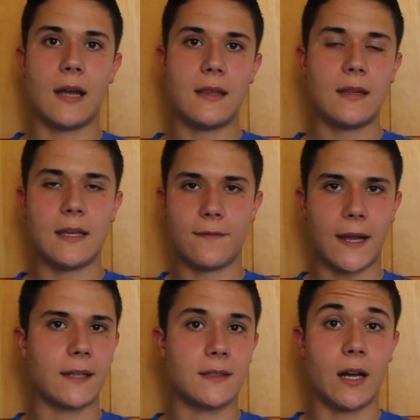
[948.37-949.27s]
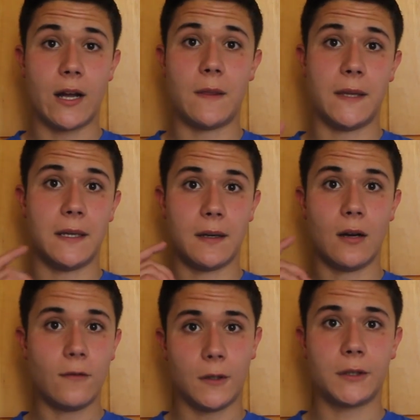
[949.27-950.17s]
And then the effects on the
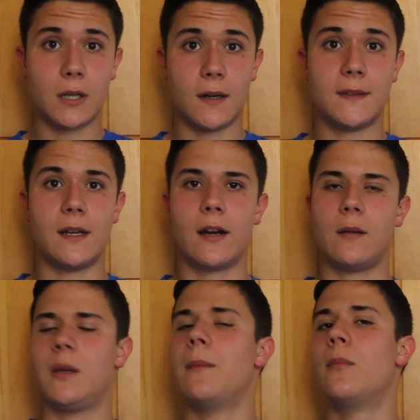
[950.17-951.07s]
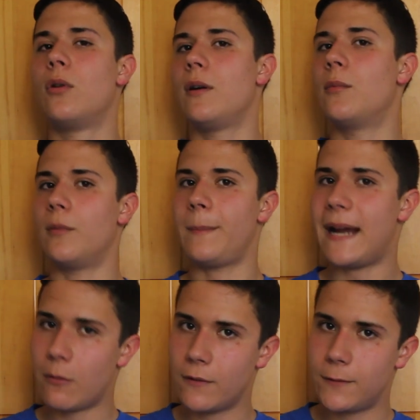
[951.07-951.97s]
Overlord cards are going to become more and more
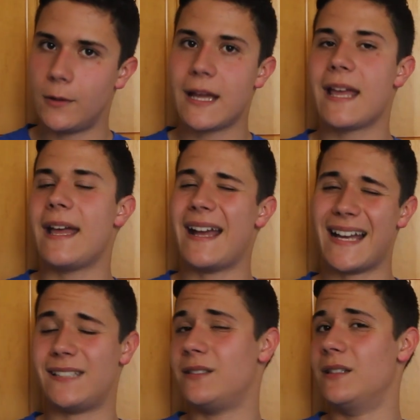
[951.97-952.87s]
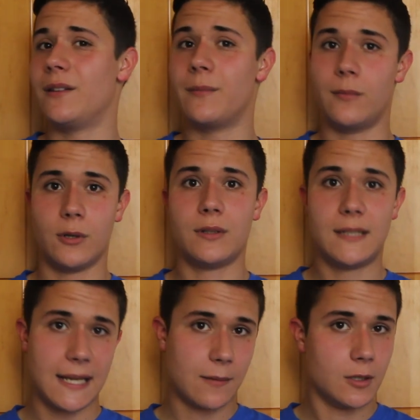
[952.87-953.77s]
powerful as you deal them more
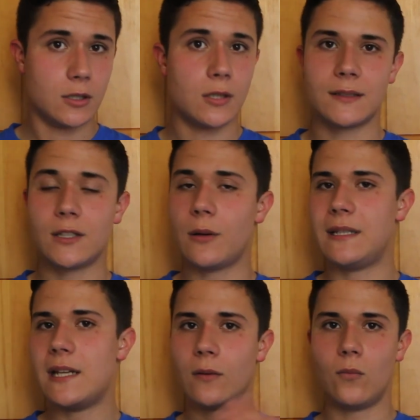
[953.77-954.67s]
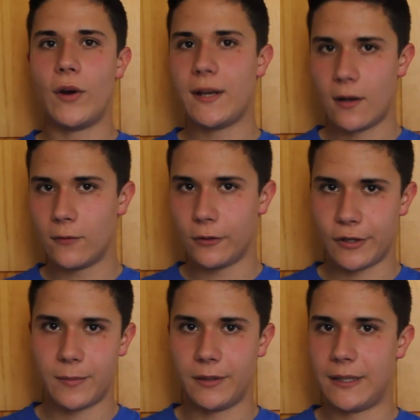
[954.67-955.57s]
damage. So a tier 1 Overlord
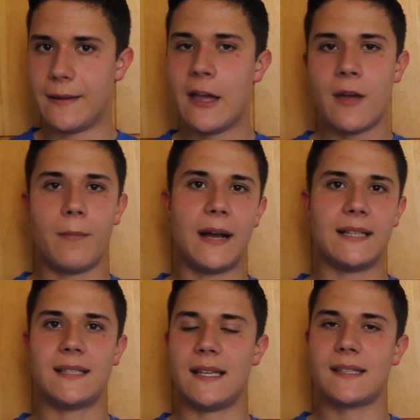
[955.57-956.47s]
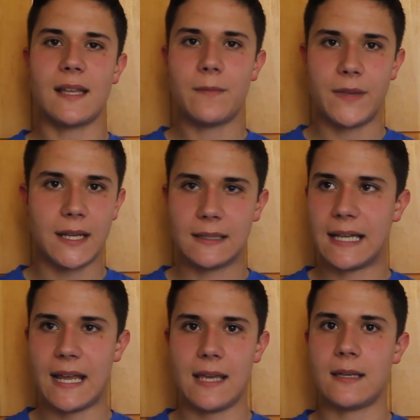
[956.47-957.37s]
ability might say something
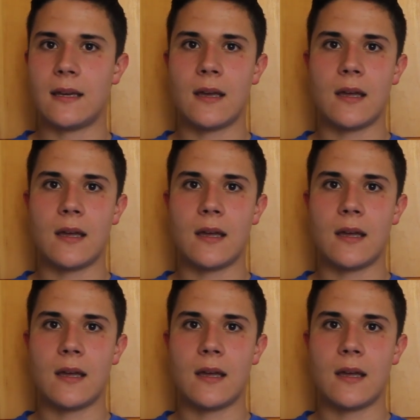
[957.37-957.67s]
like